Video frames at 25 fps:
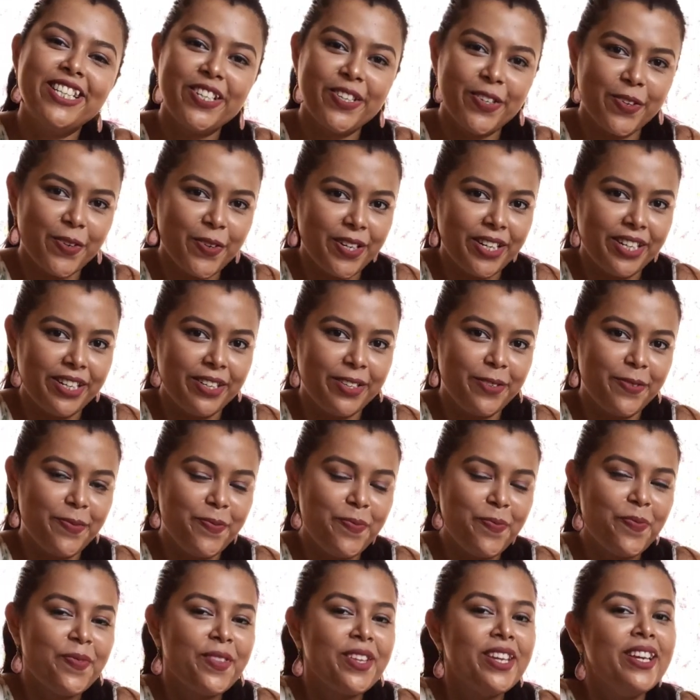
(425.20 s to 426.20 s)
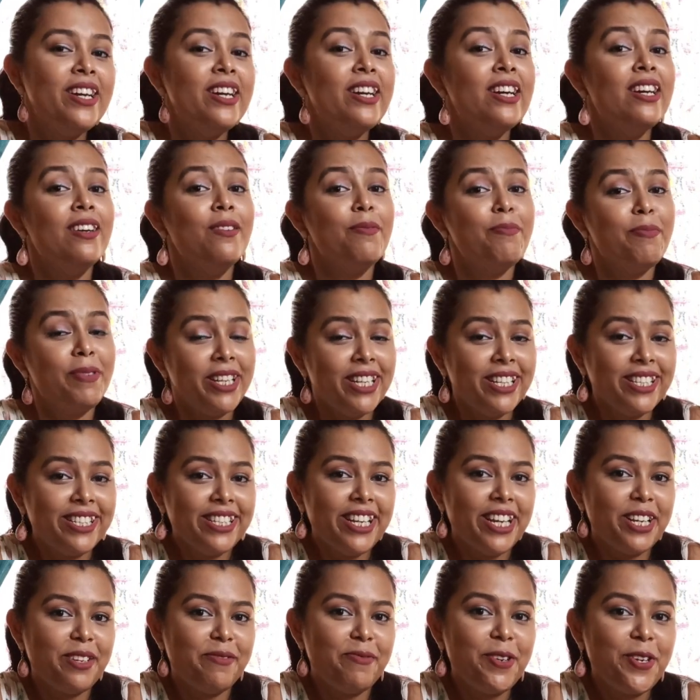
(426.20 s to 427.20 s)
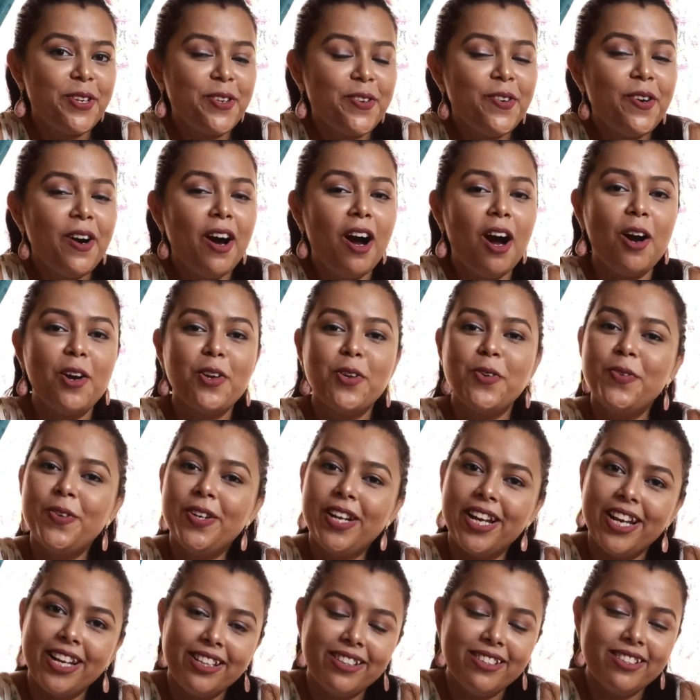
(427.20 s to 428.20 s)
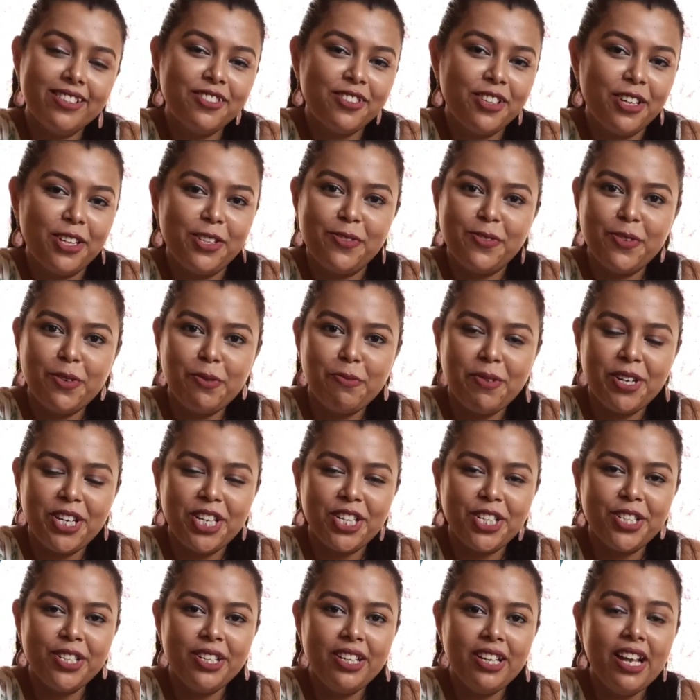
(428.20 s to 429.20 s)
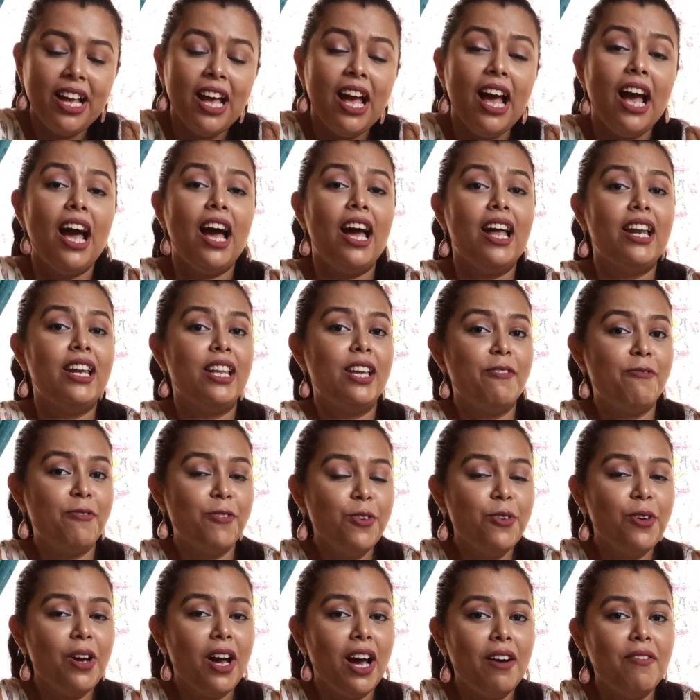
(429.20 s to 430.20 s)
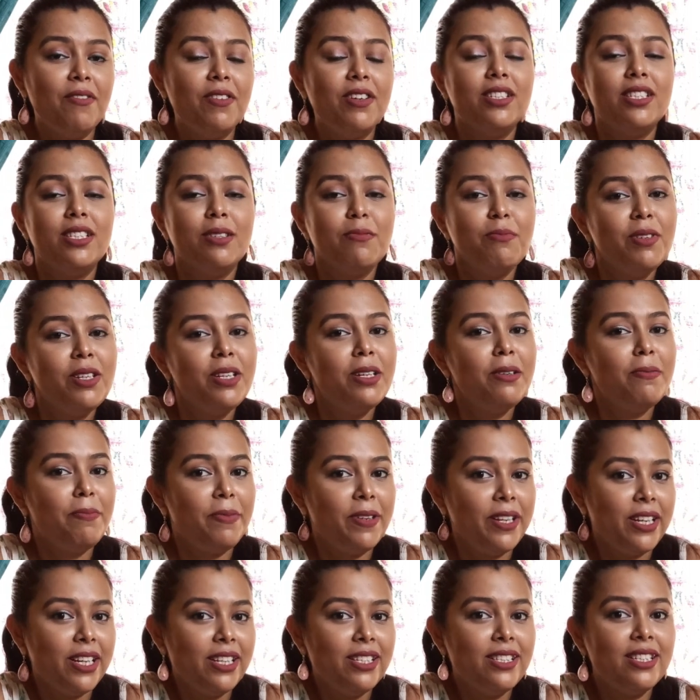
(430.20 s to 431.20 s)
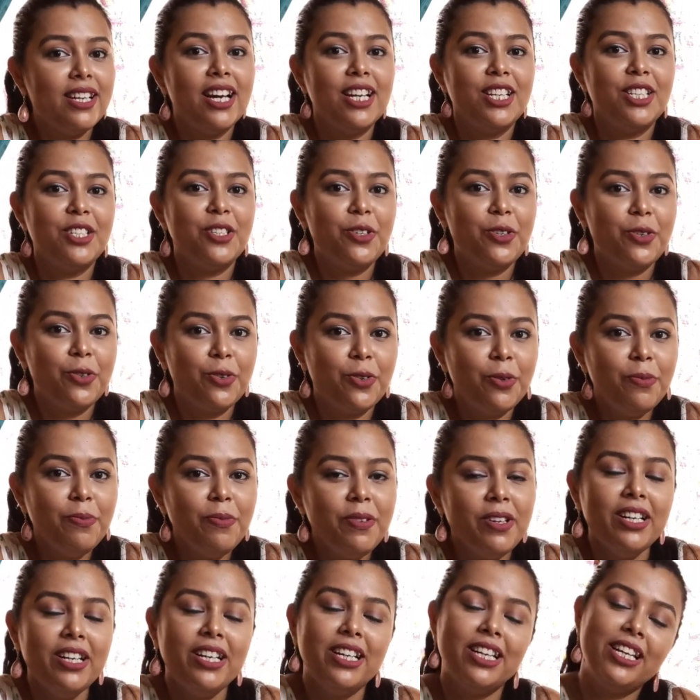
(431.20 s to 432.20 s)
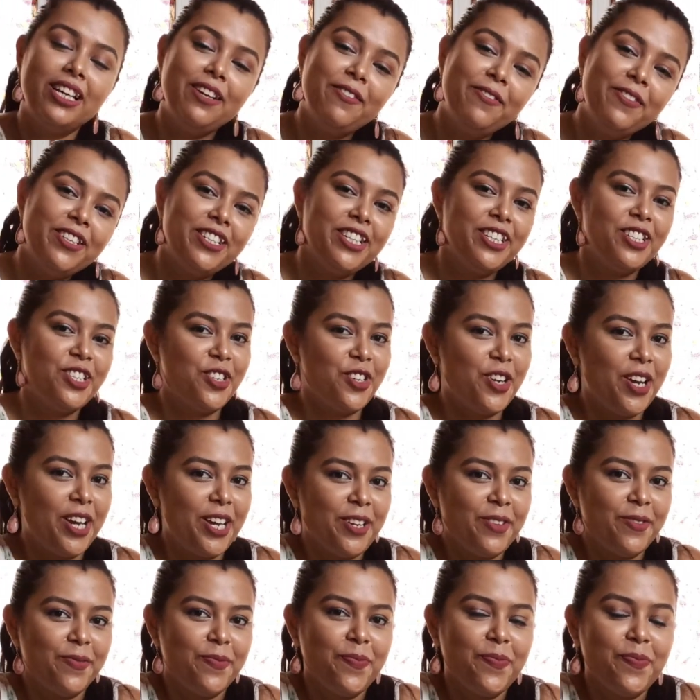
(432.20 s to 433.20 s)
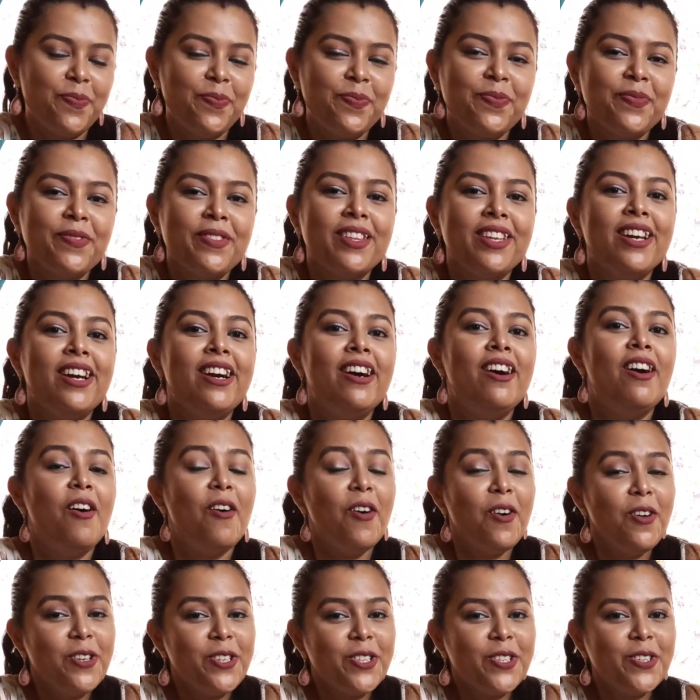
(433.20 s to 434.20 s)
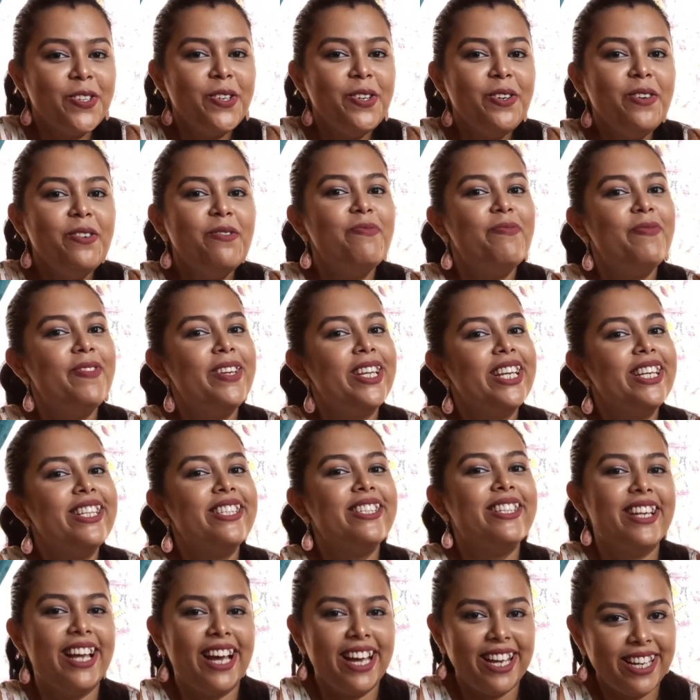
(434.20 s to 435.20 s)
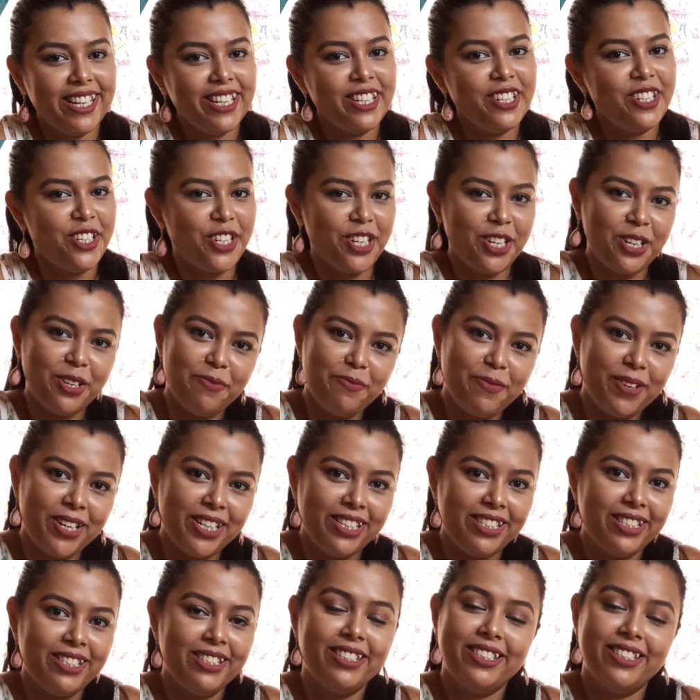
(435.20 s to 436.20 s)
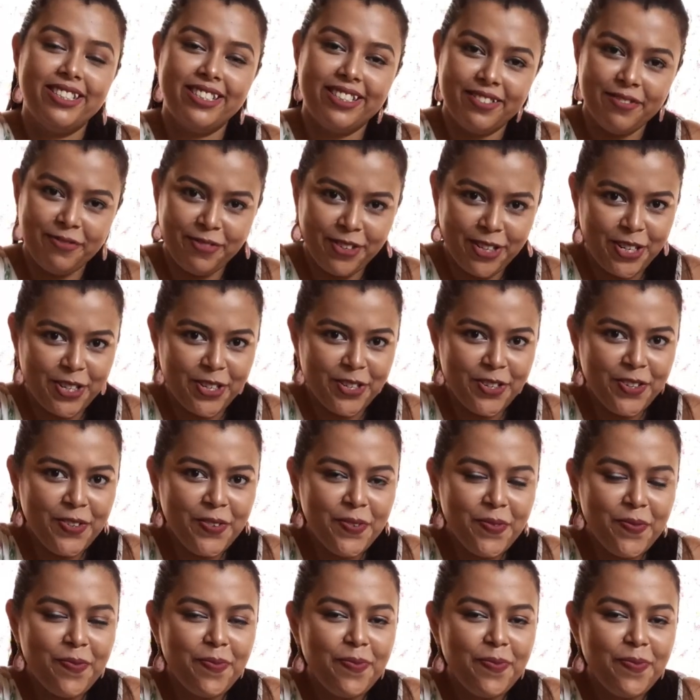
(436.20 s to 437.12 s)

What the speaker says: corner. Please let me know how you like the transformation, and if you have a similar place at your home, give it a try. Also, please like and share my video,